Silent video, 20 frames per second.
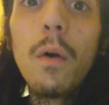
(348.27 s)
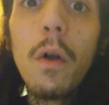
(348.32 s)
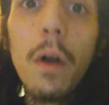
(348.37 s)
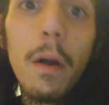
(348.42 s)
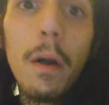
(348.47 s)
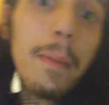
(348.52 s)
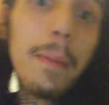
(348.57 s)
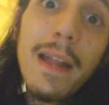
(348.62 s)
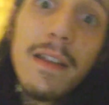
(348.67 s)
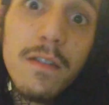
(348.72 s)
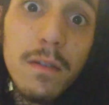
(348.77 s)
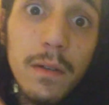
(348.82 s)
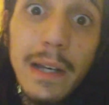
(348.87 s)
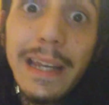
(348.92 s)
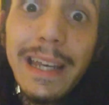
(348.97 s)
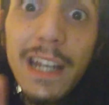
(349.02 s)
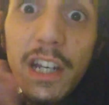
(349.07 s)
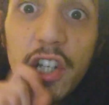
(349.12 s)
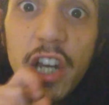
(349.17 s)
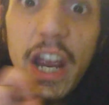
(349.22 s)
or a pencil
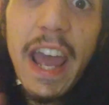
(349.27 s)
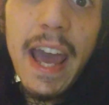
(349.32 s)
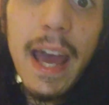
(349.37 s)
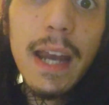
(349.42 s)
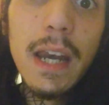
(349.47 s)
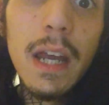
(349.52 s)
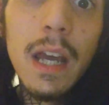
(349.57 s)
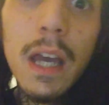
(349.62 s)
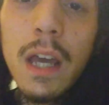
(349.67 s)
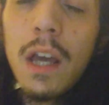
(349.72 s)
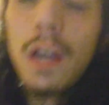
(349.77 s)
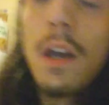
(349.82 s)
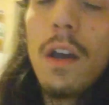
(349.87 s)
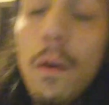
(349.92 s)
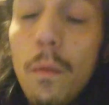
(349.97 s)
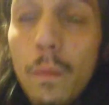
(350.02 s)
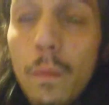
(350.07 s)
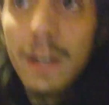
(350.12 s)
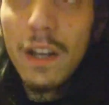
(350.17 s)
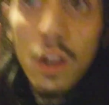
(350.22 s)
in each hand,
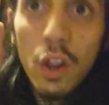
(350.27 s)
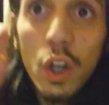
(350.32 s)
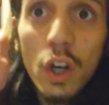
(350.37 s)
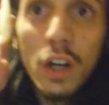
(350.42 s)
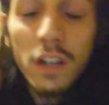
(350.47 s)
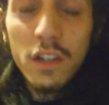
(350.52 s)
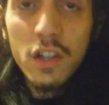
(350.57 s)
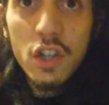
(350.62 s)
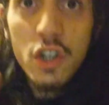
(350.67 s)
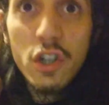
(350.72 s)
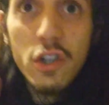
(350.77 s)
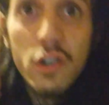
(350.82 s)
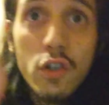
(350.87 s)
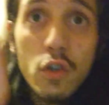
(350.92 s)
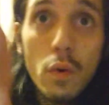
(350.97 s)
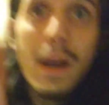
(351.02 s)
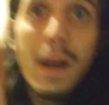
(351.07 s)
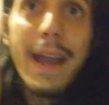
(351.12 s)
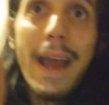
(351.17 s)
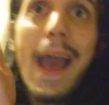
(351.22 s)
and we looked
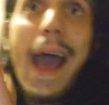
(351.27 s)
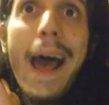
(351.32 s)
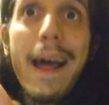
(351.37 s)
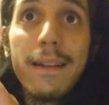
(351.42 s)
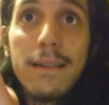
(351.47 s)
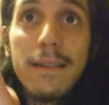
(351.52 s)
straight at